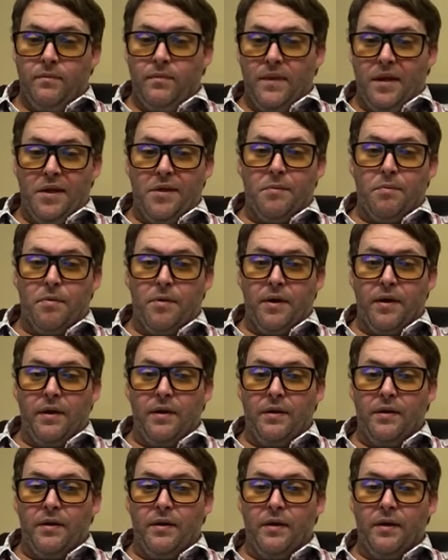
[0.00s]
That's pretty
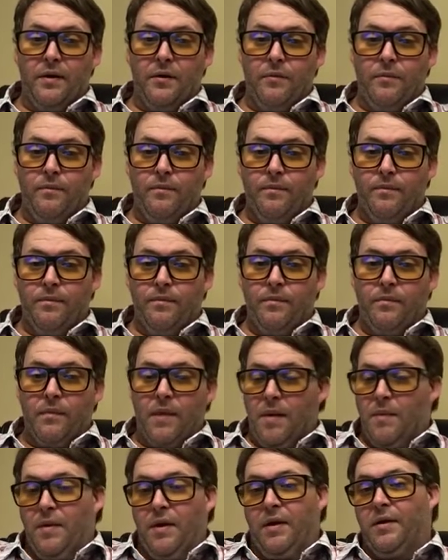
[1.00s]
good to know.
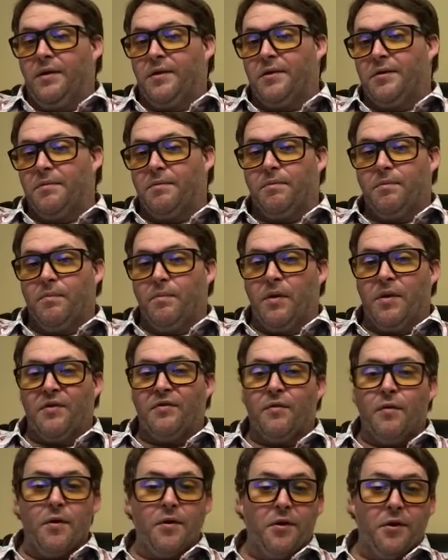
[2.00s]
I mean, because as
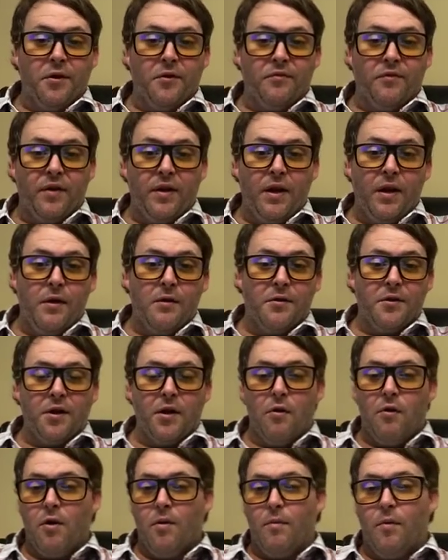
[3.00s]
far as these videos
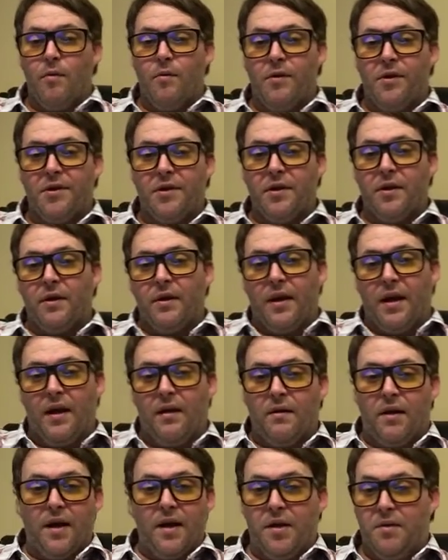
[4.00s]
go, I'm always sitting
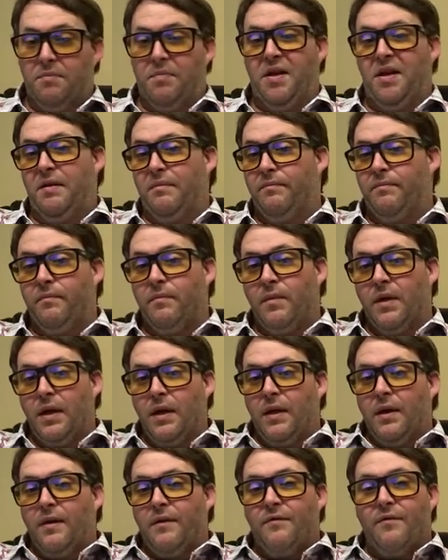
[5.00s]
down. I could be
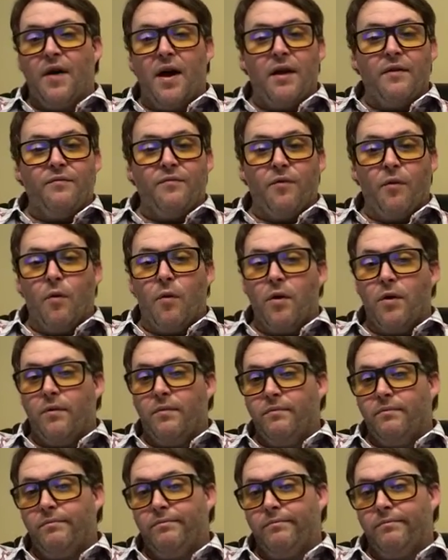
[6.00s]
5'4",